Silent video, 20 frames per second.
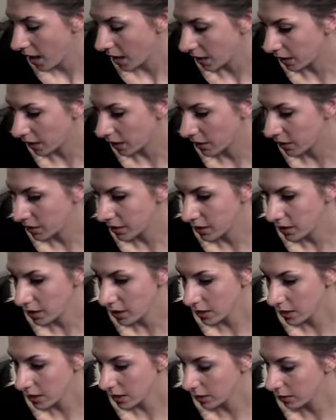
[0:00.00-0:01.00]
And I
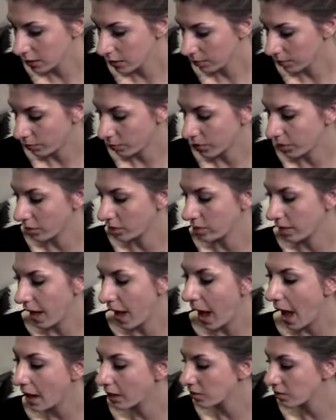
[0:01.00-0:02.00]
think the
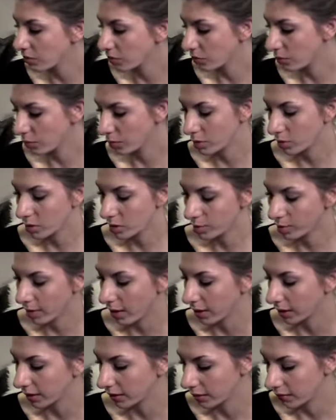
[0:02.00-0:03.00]
last for beauty
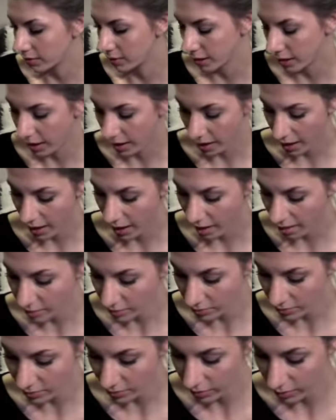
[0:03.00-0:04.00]
products that I
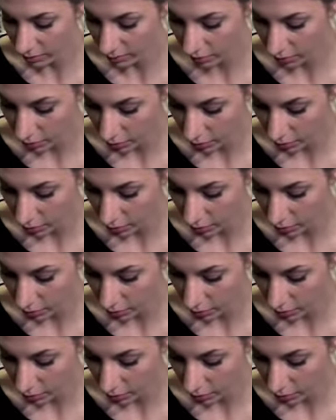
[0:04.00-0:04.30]
have,